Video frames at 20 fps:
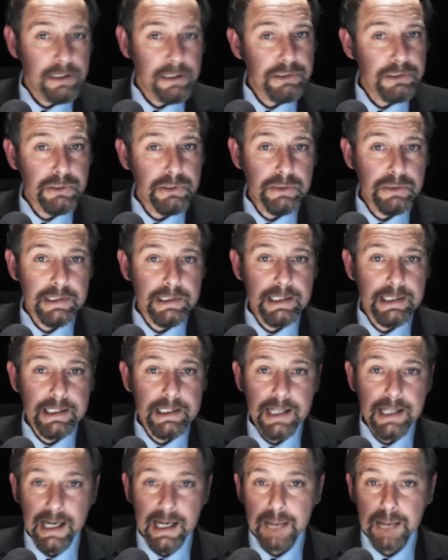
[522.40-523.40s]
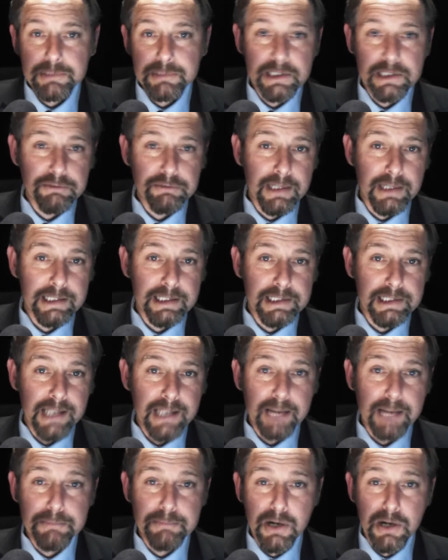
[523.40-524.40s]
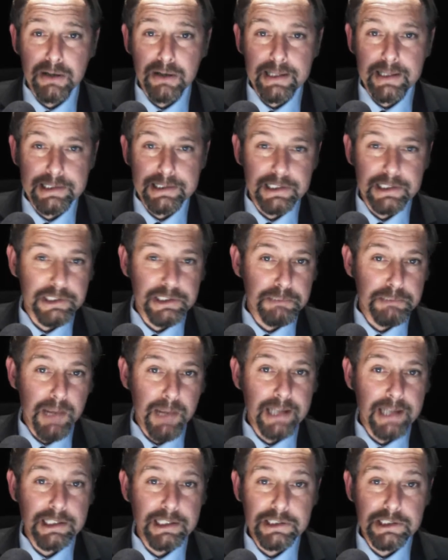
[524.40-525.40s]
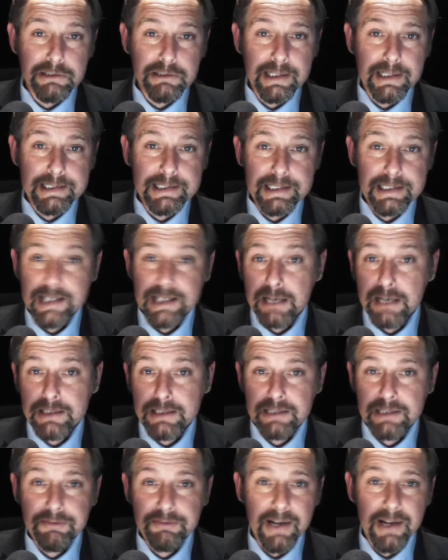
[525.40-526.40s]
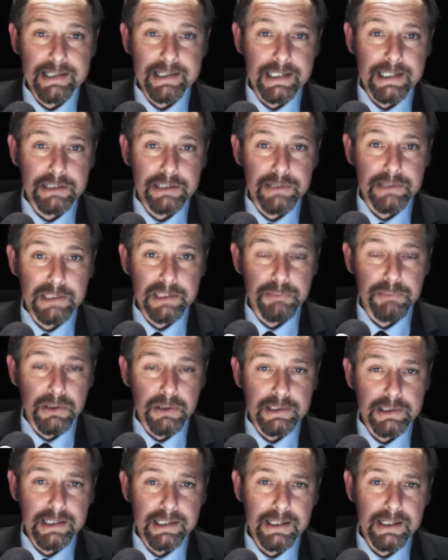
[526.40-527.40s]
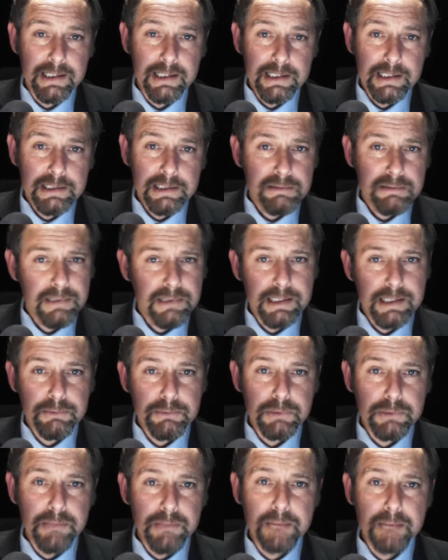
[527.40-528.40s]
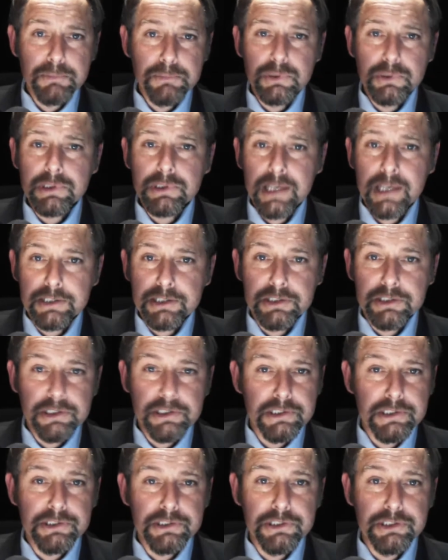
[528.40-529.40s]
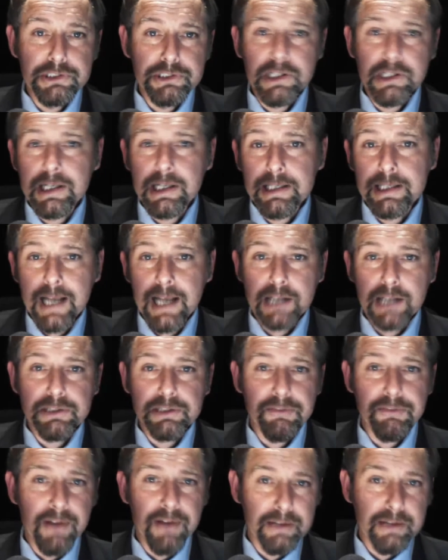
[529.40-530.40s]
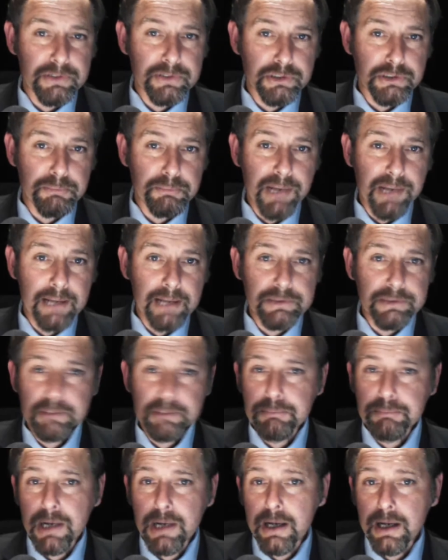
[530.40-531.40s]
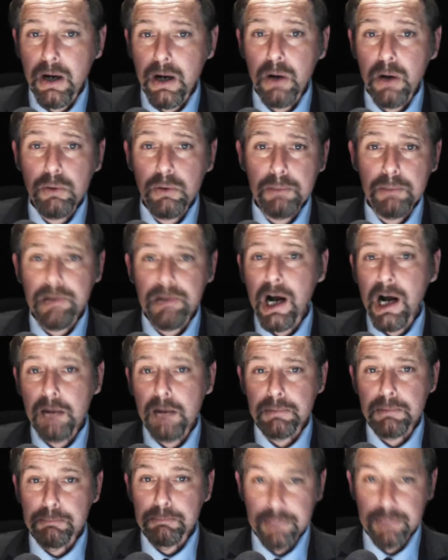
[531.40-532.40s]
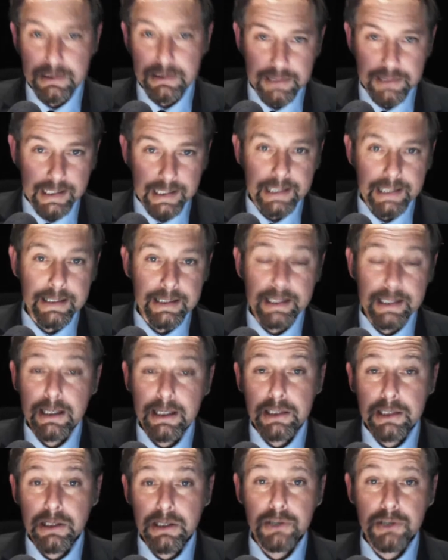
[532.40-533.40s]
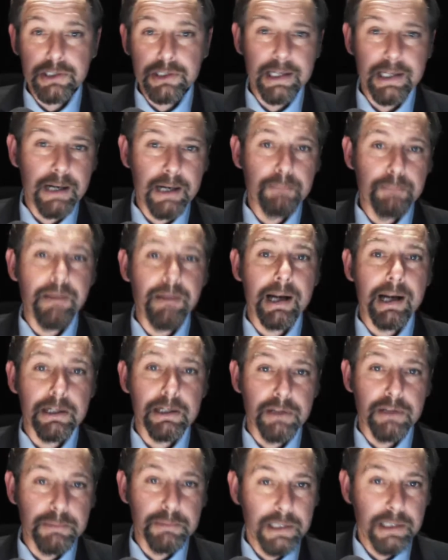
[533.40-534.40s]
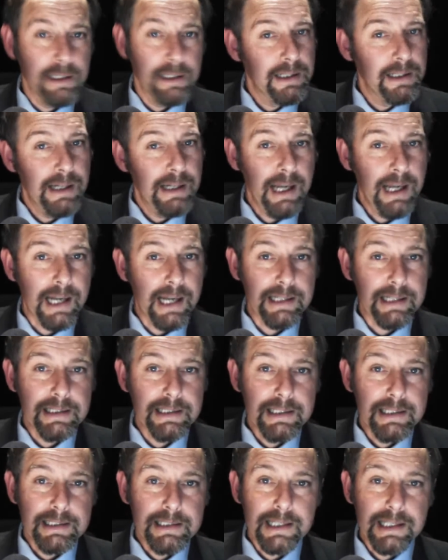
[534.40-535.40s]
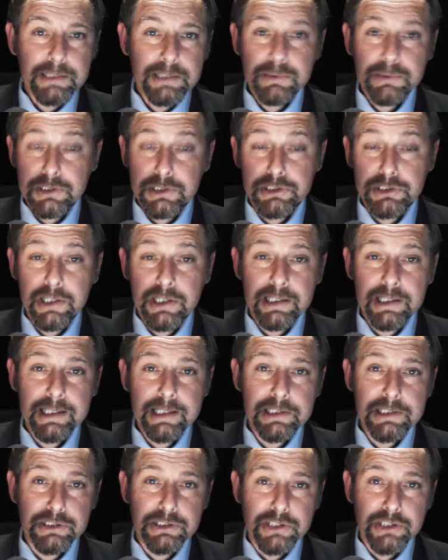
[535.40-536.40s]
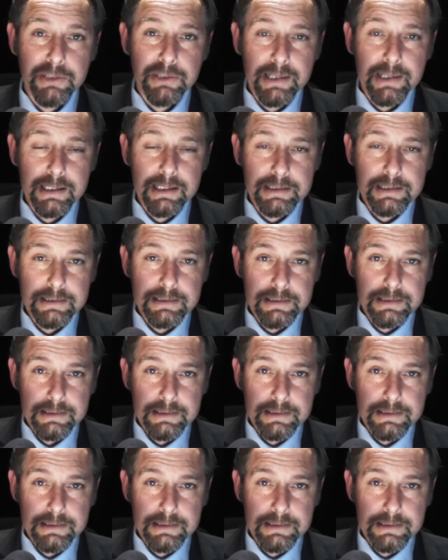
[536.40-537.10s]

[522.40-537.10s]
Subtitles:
Now, surely the collapsing real estate markets in Spain and Greece and now this VAT increase policy, well, it would make more sense just to chuck in the extra £500 and buy a whole apartment building in the Costa del Bankrupt. Heck, that's what the Chinese are doing.